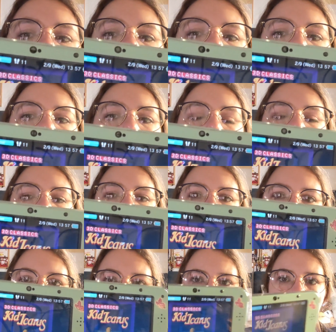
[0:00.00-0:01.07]
Kid
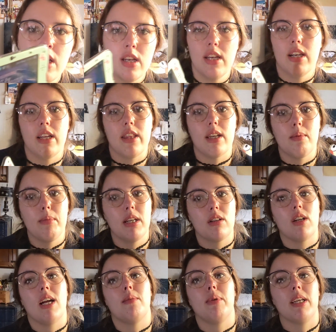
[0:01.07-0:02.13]
Icarus, and I think I'm going to
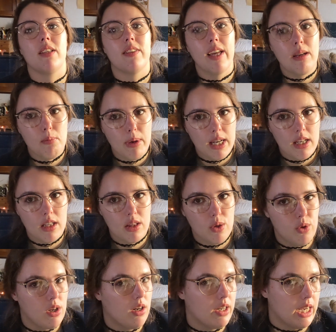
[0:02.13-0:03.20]
grab Excite Bike.
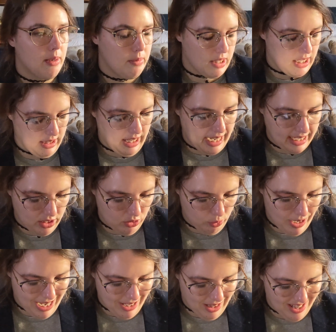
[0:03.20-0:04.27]
Those aren't games I like as
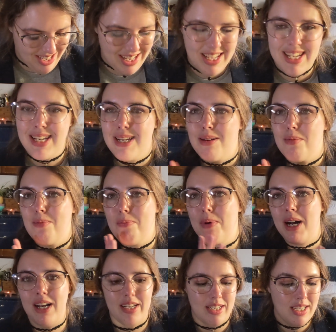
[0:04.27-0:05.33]
well,
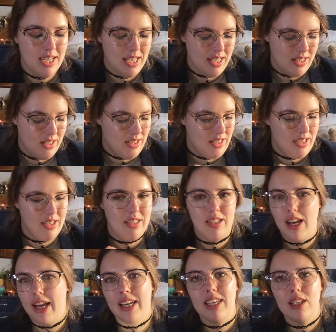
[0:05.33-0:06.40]
but
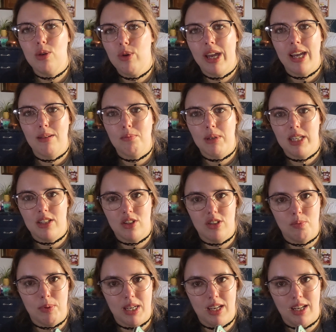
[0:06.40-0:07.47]
you can't beat
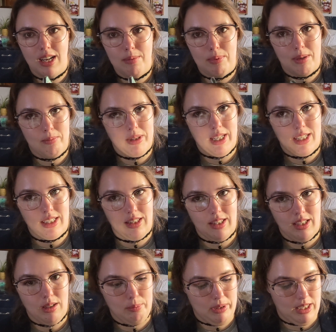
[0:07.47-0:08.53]
just picking up and playing a
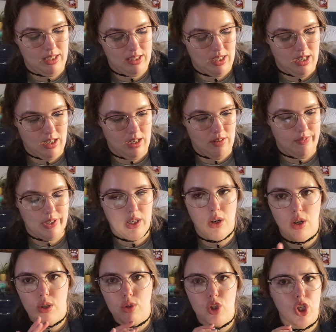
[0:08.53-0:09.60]
little bit of
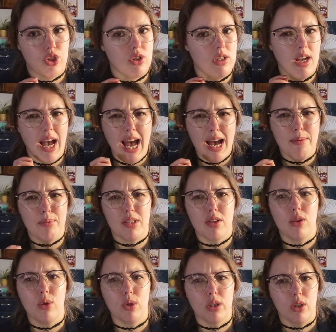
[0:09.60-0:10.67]
just
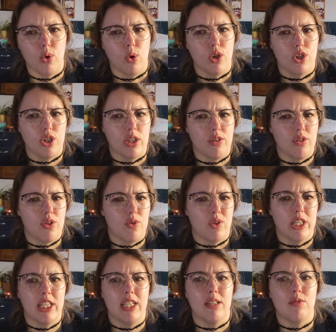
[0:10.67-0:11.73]
absolutely gorgeous
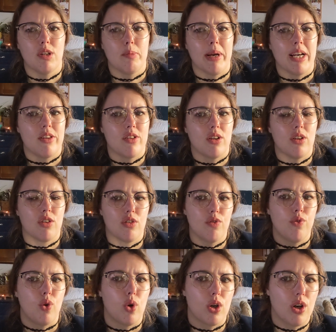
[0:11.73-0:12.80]
3D remasters
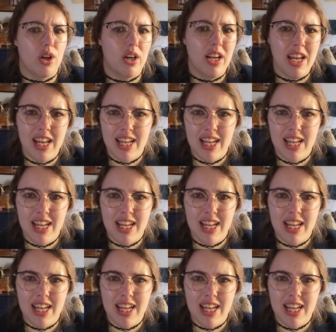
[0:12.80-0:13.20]
for